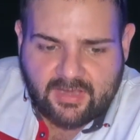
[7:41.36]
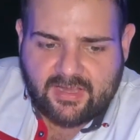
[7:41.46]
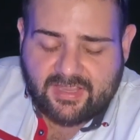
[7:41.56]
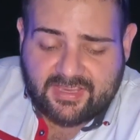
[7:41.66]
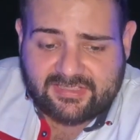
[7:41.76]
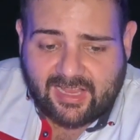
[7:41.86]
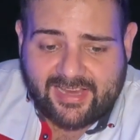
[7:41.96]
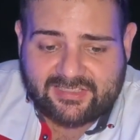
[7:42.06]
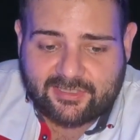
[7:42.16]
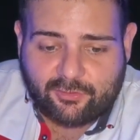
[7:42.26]
Is
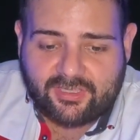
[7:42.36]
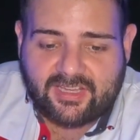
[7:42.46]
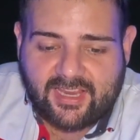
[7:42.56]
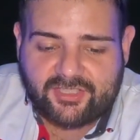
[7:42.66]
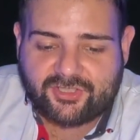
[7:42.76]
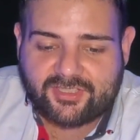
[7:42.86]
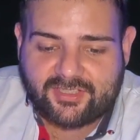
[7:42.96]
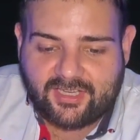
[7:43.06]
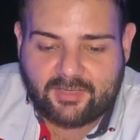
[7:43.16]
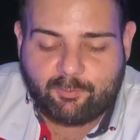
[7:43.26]
high cyanuric acid
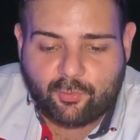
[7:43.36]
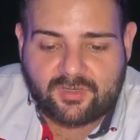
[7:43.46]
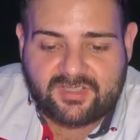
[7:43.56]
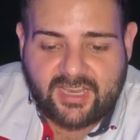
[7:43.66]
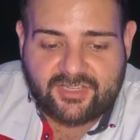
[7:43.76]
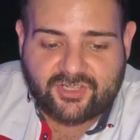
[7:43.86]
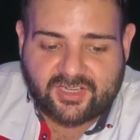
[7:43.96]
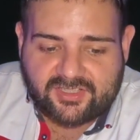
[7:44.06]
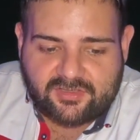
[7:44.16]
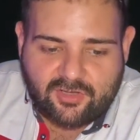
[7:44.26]
in pool
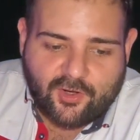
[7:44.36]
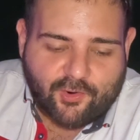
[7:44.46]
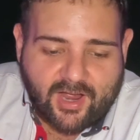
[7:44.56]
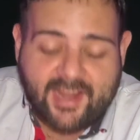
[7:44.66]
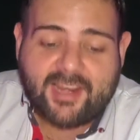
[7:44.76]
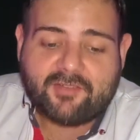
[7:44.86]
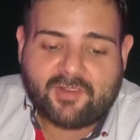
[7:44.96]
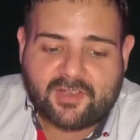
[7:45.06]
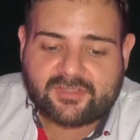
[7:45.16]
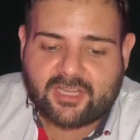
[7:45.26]
dangerous? No, high
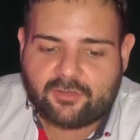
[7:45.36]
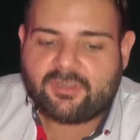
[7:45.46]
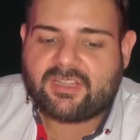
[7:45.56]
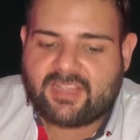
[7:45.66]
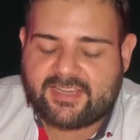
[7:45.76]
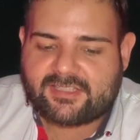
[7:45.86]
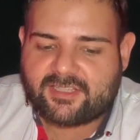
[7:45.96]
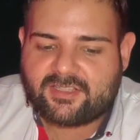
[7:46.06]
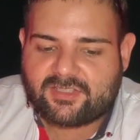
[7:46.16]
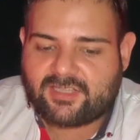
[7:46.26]
level of cyanuric
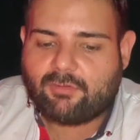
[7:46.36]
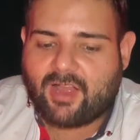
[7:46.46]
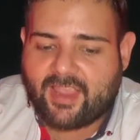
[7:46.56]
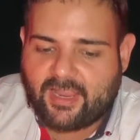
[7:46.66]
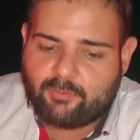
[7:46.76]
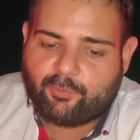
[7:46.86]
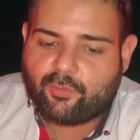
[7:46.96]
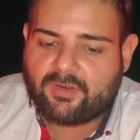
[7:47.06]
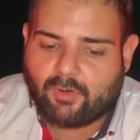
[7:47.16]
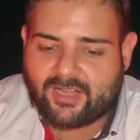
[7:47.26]
acid, CYA, in
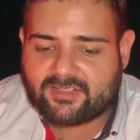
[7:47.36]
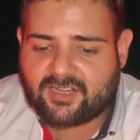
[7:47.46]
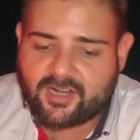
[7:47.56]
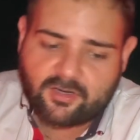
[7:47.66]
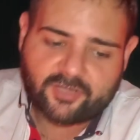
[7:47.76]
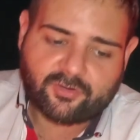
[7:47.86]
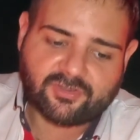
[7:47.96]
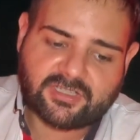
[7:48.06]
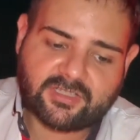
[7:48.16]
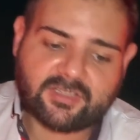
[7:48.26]
pool water are not
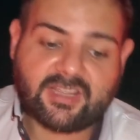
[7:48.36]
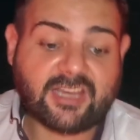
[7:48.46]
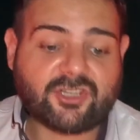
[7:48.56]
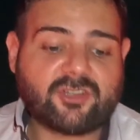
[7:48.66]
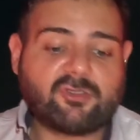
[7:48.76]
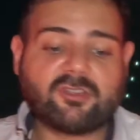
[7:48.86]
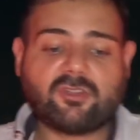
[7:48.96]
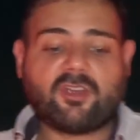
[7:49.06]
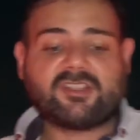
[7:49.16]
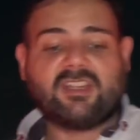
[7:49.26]
considered dangerous or
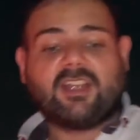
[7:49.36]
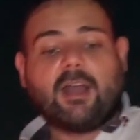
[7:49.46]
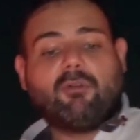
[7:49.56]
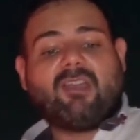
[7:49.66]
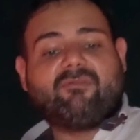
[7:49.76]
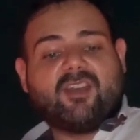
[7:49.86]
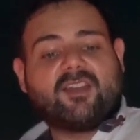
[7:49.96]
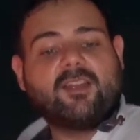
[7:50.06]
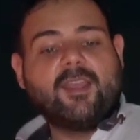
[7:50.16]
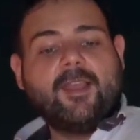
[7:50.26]
toxic.
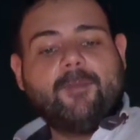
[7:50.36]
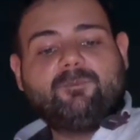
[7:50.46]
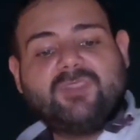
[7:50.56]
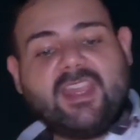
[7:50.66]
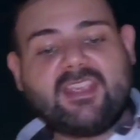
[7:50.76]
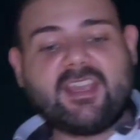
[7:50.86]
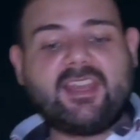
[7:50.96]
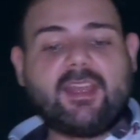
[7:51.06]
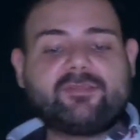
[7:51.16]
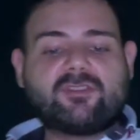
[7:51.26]
However, they
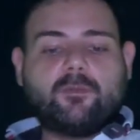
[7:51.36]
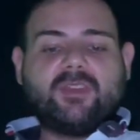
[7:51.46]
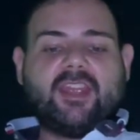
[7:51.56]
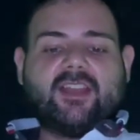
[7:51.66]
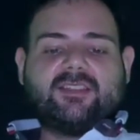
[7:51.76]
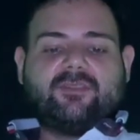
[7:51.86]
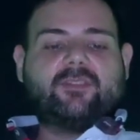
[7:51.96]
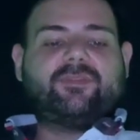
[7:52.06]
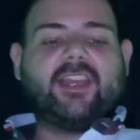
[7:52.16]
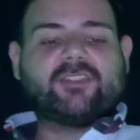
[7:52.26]
can have some negative
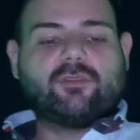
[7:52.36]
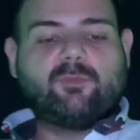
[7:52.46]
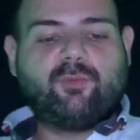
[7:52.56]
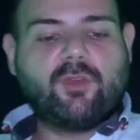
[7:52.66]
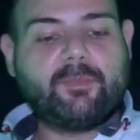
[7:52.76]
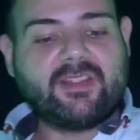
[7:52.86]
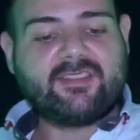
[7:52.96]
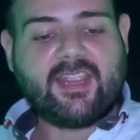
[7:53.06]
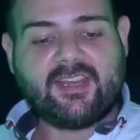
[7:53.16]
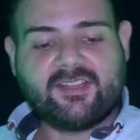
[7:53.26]
effects on pool
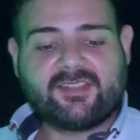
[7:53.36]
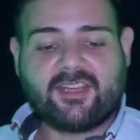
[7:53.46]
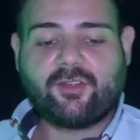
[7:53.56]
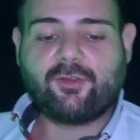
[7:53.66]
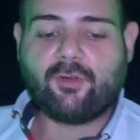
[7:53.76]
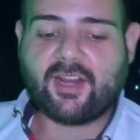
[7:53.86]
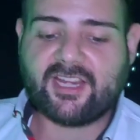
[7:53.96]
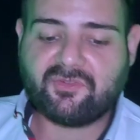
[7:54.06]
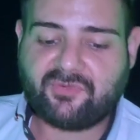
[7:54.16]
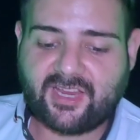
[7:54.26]
maintenance and
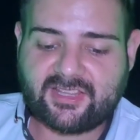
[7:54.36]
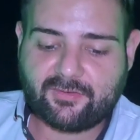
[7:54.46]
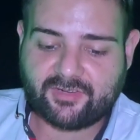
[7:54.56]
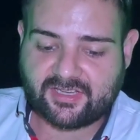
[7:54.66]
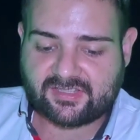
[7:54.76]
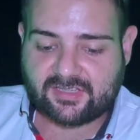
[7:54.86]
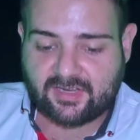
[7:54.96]
chlorine effectiveness.